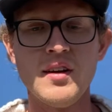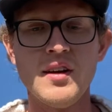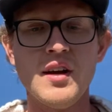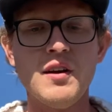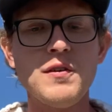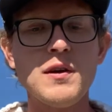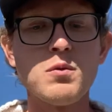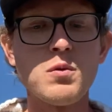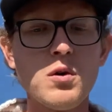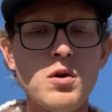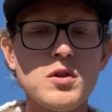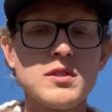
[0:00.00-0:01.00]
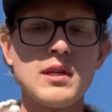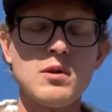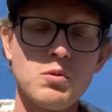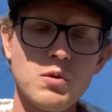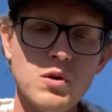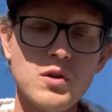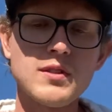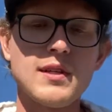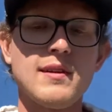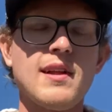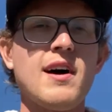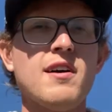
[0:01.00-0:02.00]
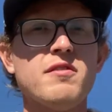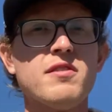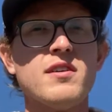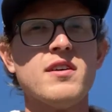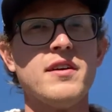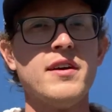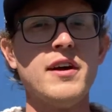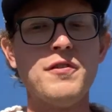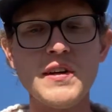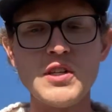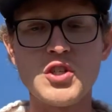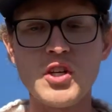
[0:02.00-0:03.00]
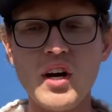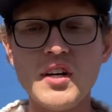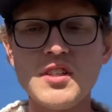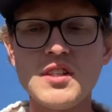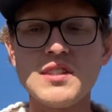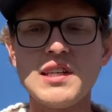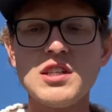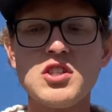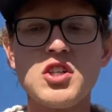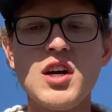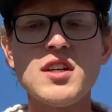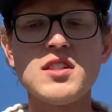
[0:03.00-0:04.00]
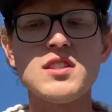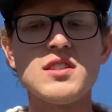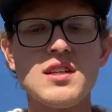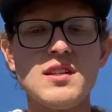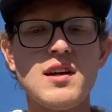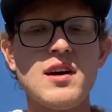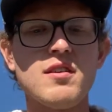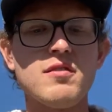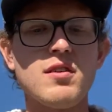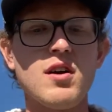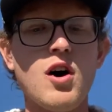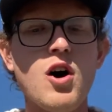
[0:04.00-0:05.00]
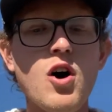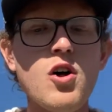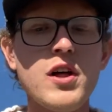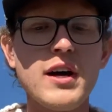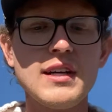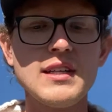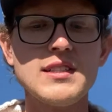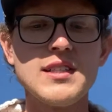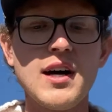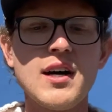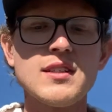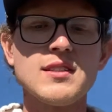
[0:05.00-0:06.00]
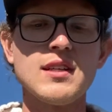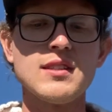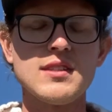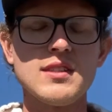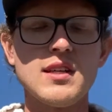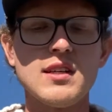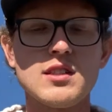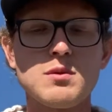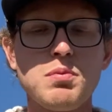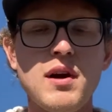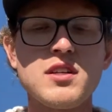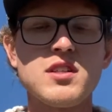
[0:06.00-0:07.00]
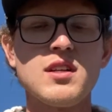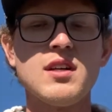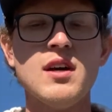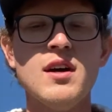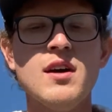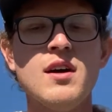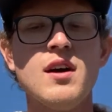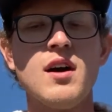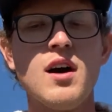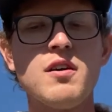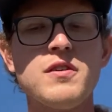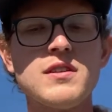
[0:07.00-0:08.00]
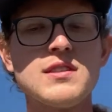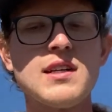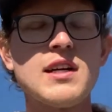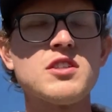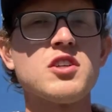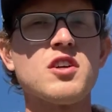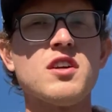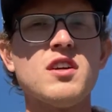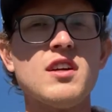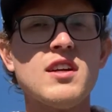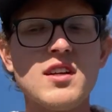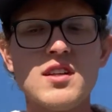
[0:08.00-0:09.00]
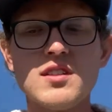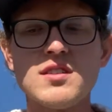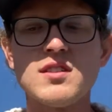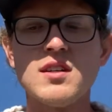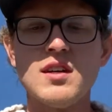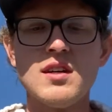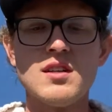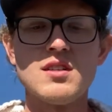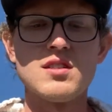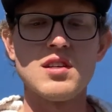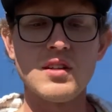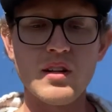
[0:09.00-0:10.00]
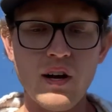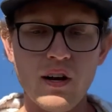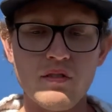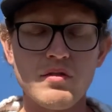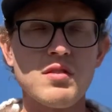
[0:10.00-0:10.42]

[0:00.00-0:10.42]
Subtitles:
If he rules in love. If he judges in love. All that he does is the expression of his nature is to love.